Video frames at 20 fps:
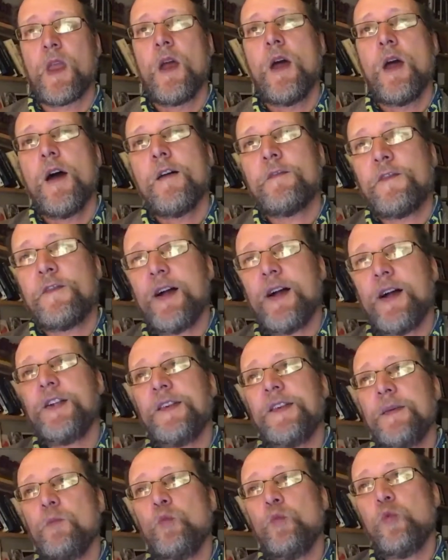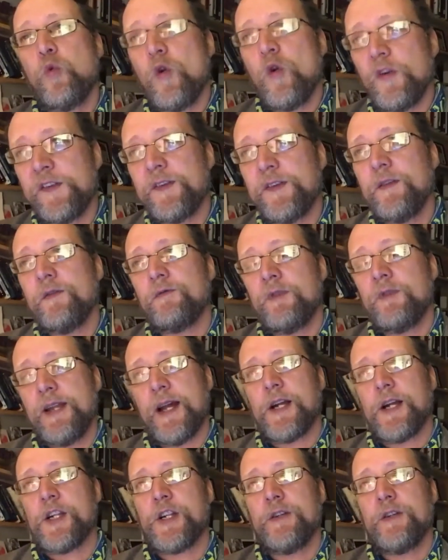Fascism wasn't
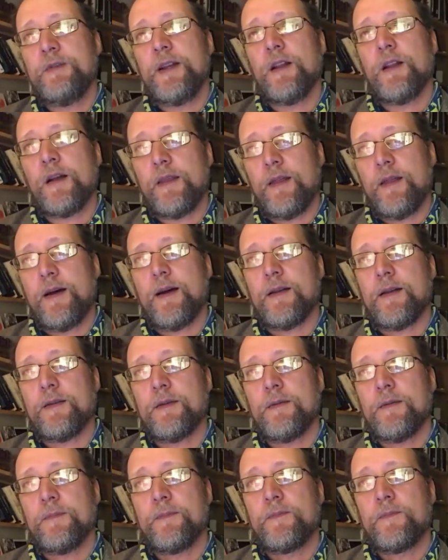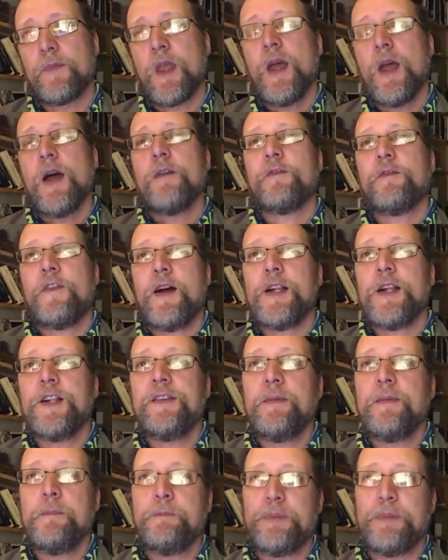reactionary like that.
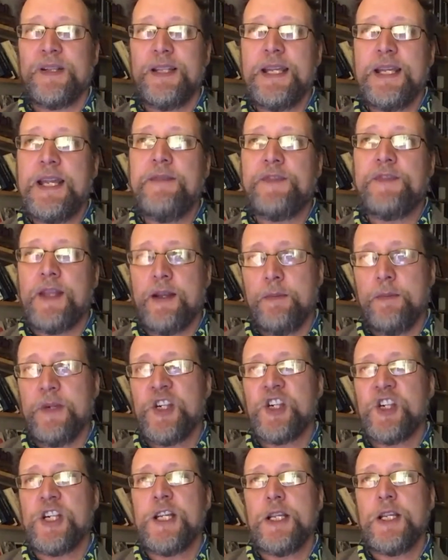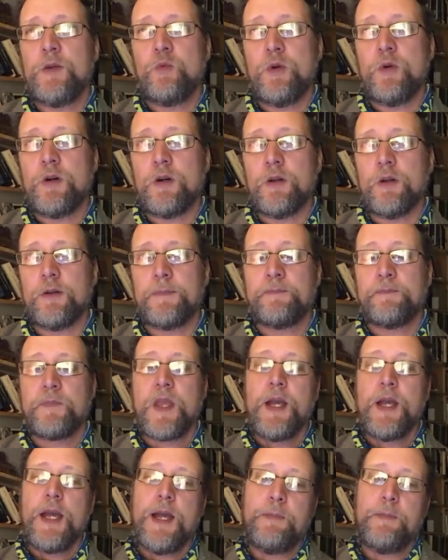Fascism believed in a machine world.
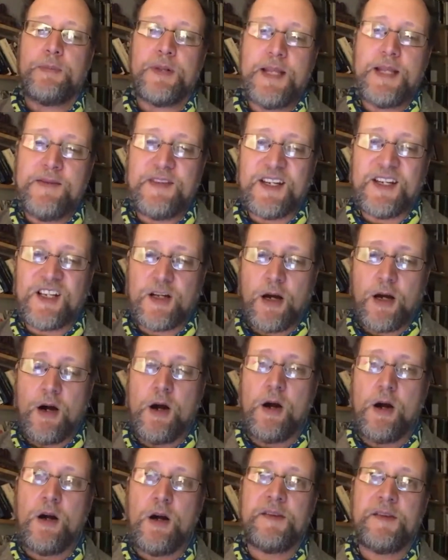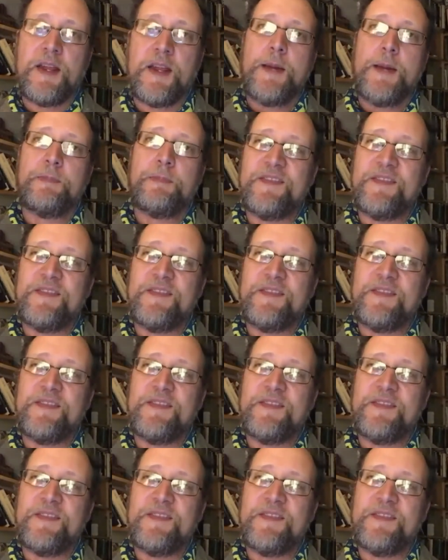It believed in cars, it believed in